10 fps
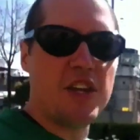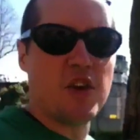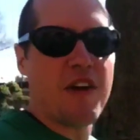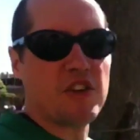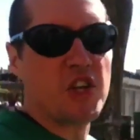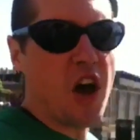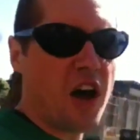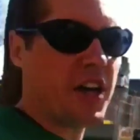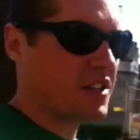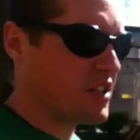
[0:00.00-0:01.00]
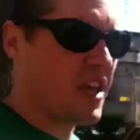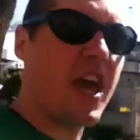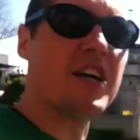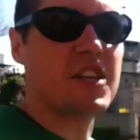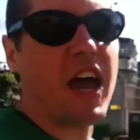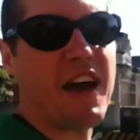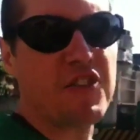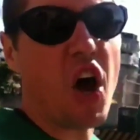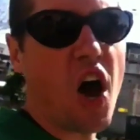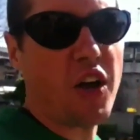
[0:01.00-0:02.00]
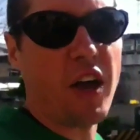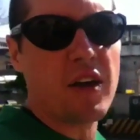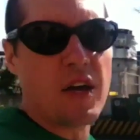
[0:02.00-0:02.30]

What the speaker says: do you have a dog? He'll say, yes, I have dog.